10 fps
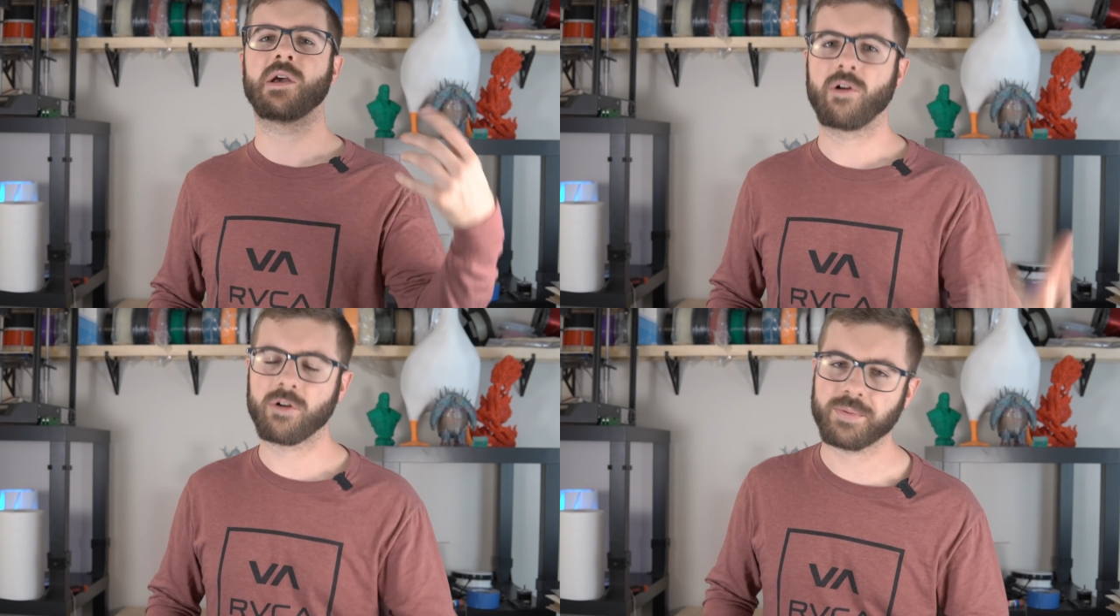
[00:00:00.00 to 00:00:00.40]

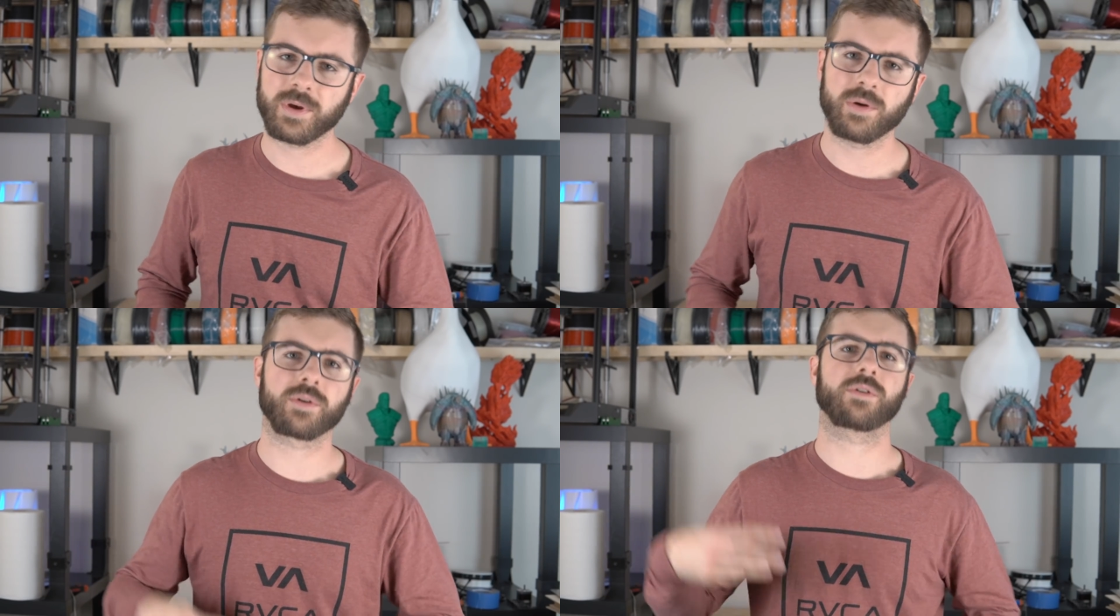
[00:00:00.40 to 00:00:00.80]
or
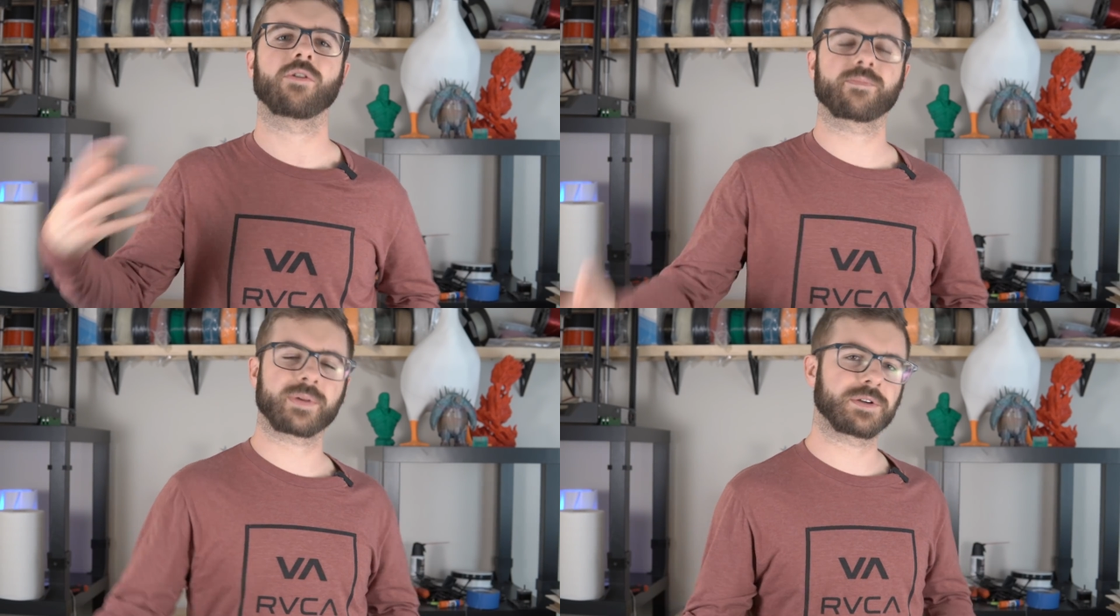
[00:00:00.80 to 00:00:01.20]
pre-order
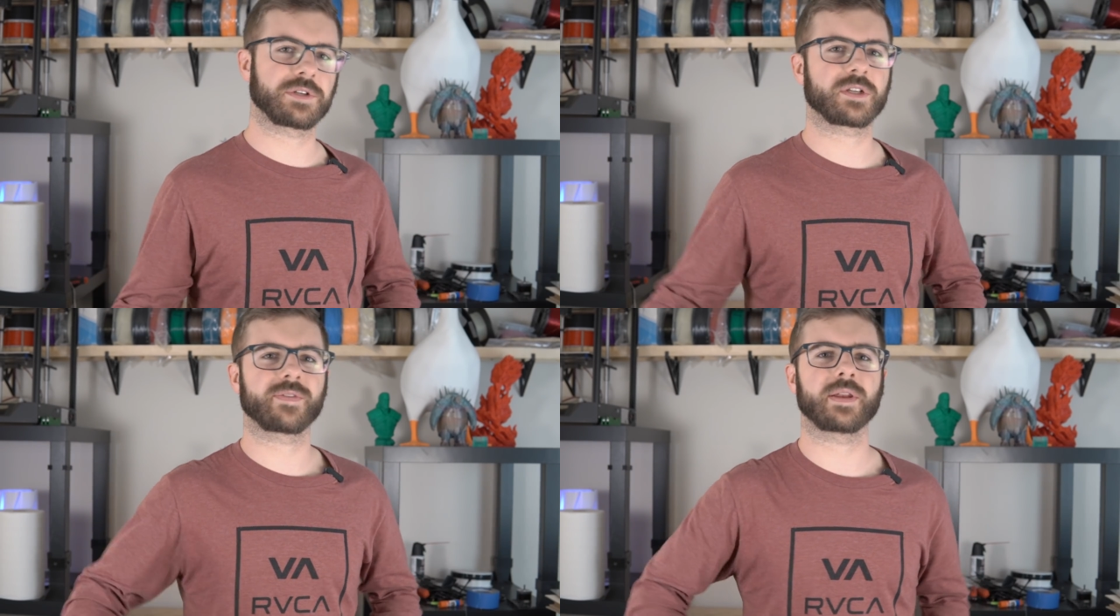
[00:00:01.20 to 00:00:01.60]
or
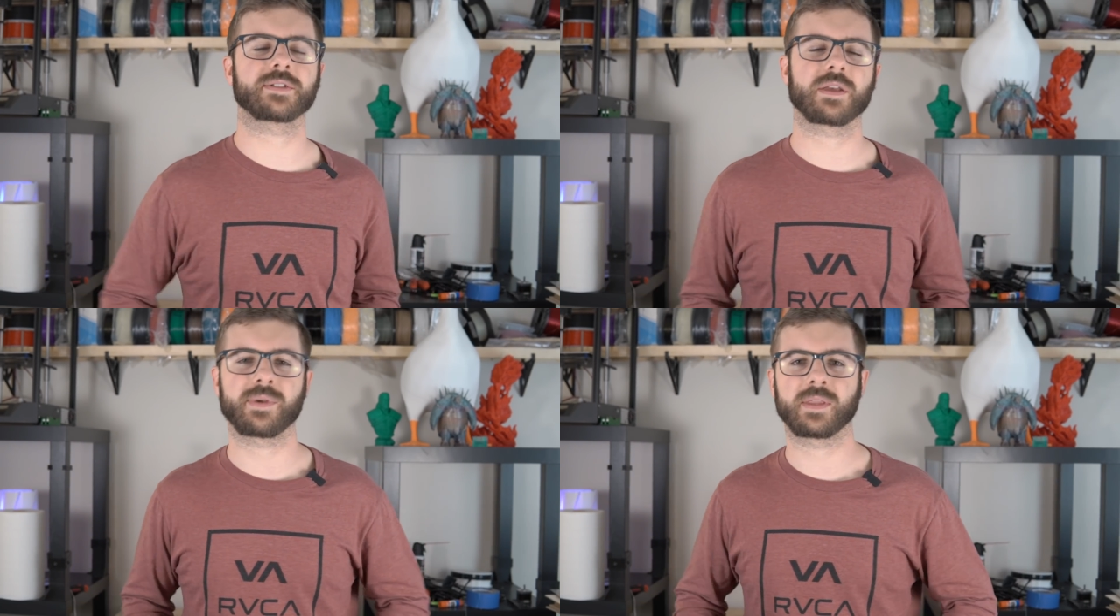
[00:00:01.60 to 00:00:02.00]
purchase if that is
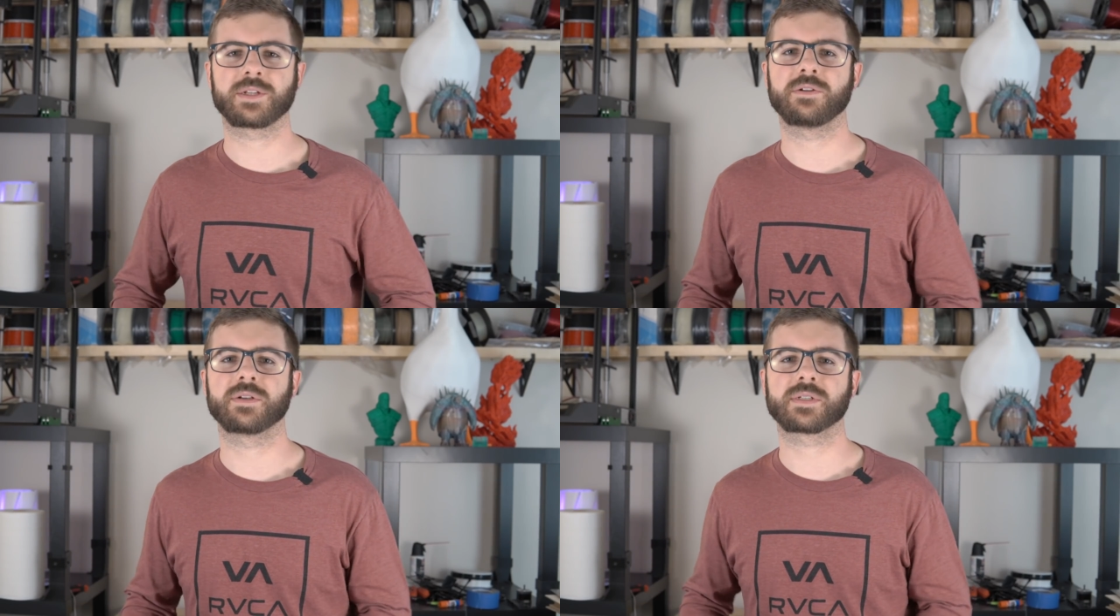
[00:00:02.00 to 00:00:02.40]
something
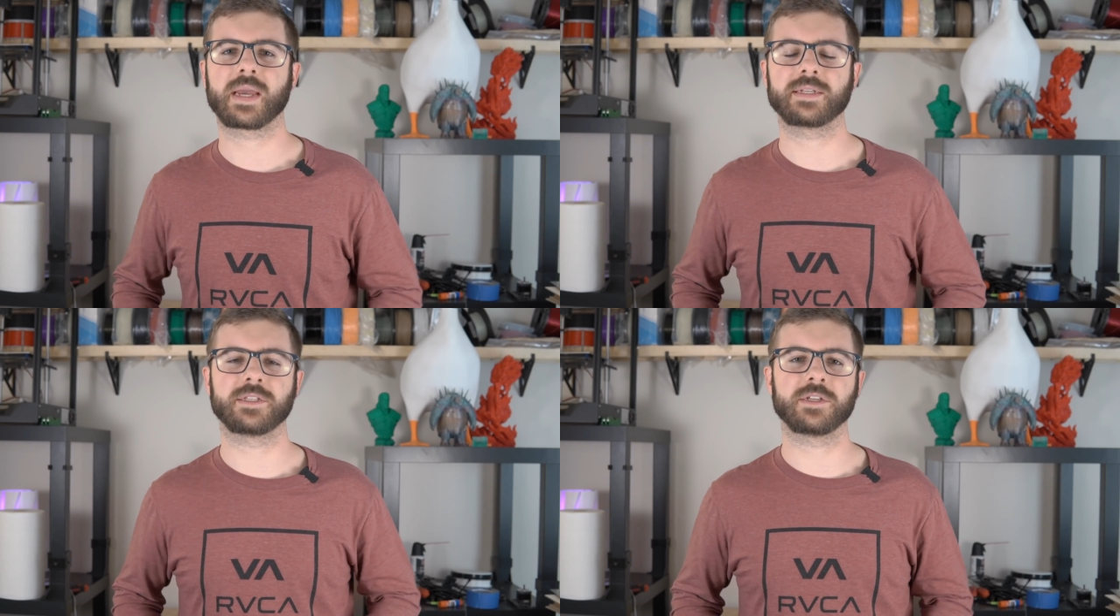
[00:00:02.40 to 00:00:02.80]
that you
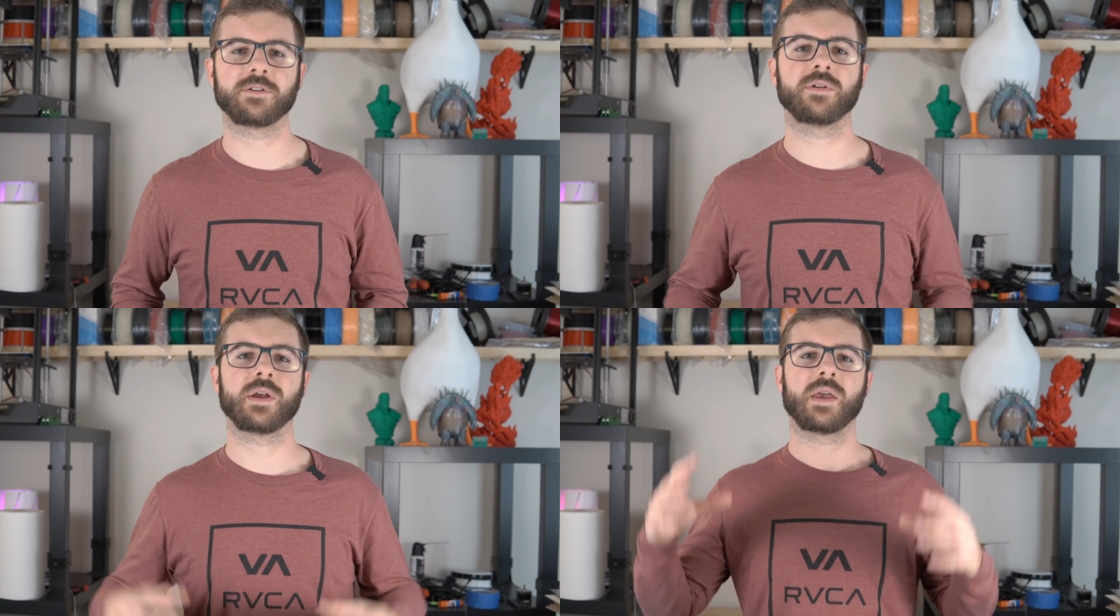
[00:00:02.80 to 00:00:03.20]
decide to do.